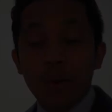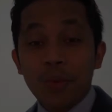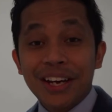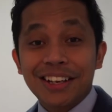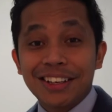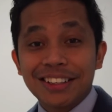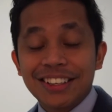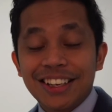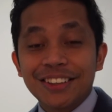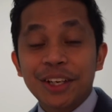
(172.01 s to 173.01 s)
Well,
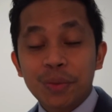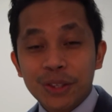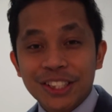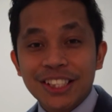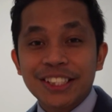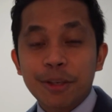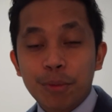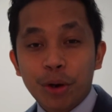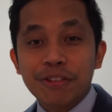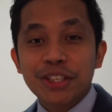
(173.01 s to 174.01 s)
that was just a
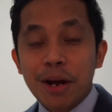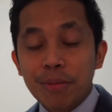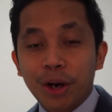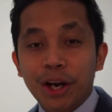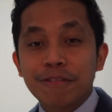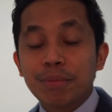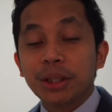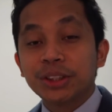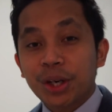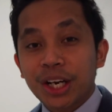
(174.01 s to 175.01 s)
brief summary of
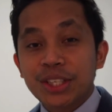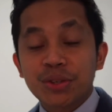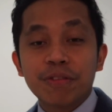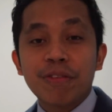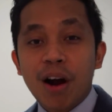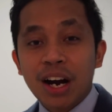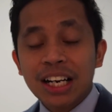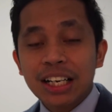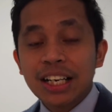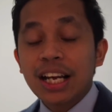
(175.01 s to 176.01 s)
my journey so
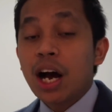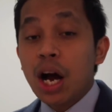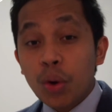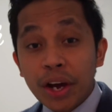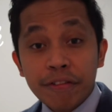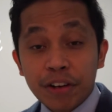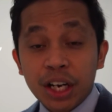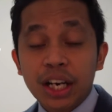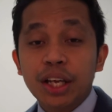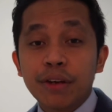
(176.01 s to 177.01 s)
far.
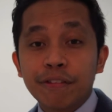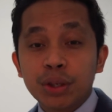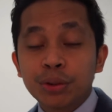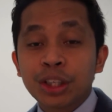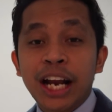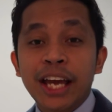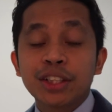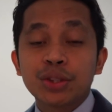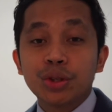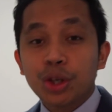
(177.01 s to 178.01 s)
However, if you would like
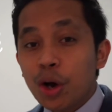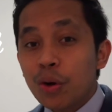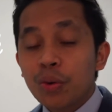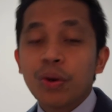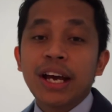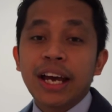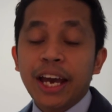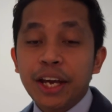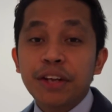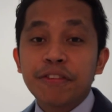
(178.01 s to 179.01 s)
to know
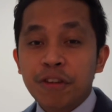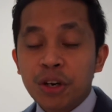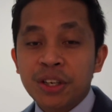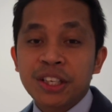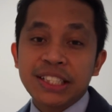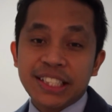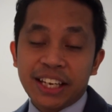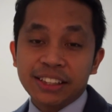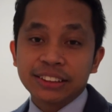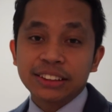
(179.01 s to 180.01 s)
any further
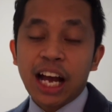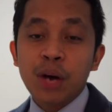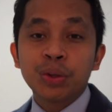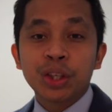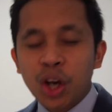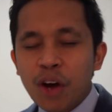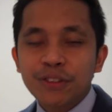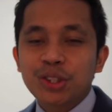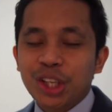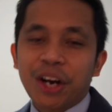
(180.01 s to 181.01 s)
details, I would
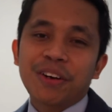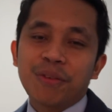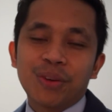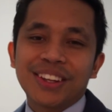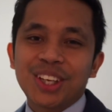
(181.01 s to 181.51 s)
love to share them with